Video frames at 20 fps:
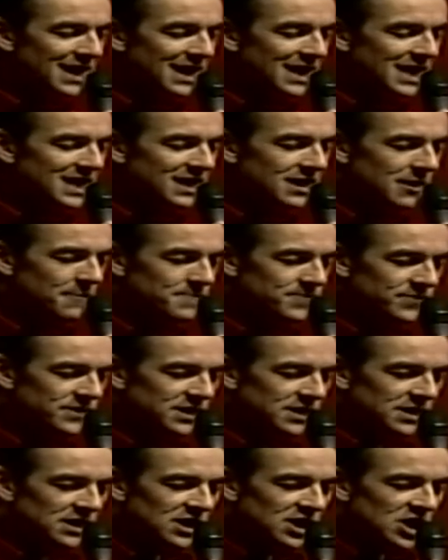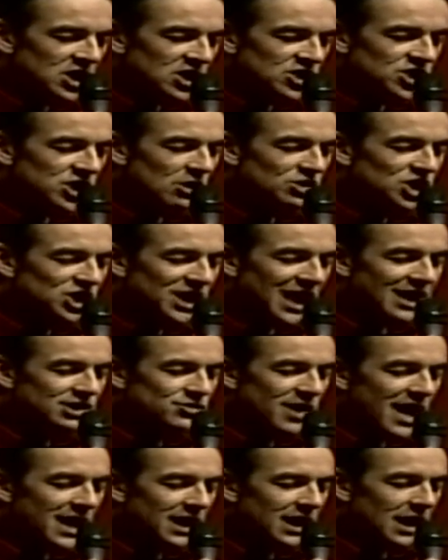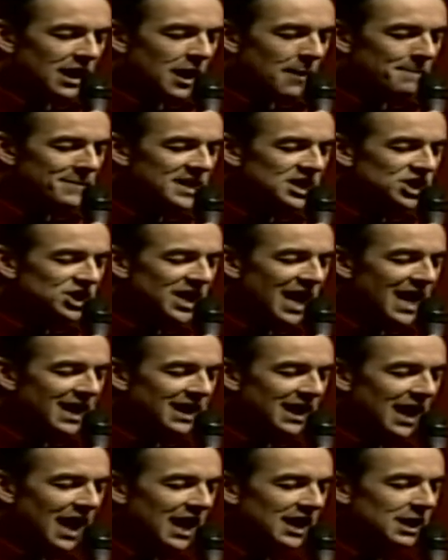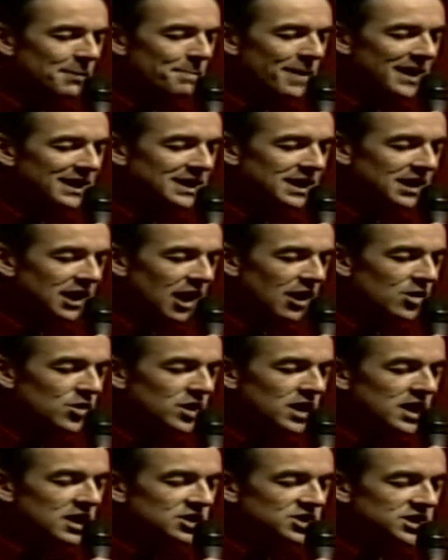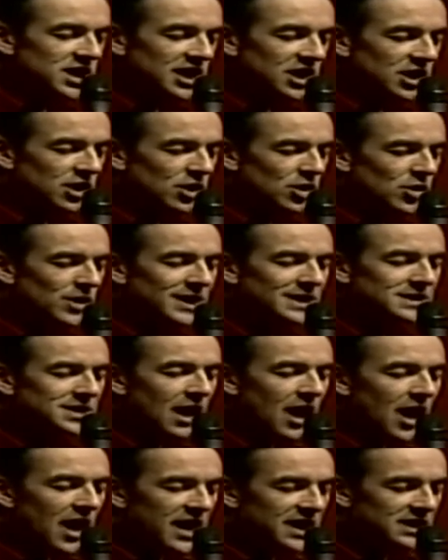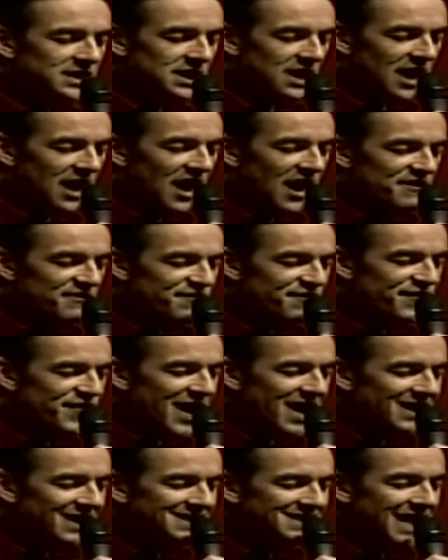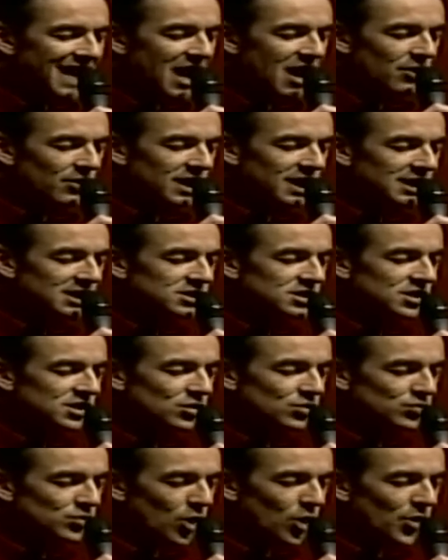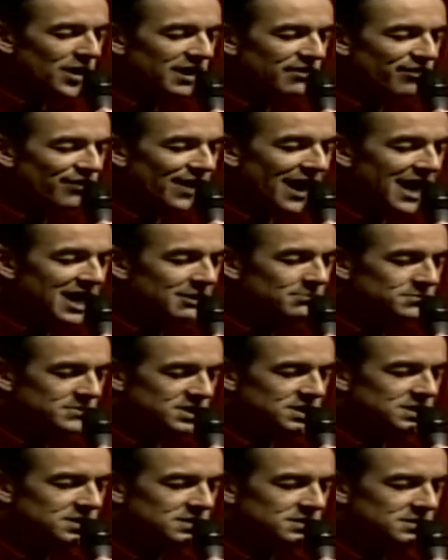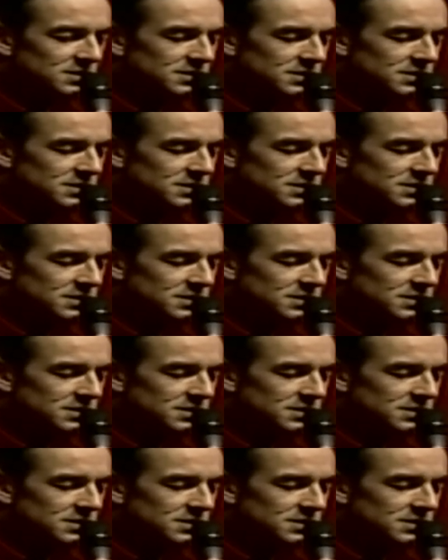in. So Shadrach, Meshach, and Abednego, securely tied, fell down into the roaring flames.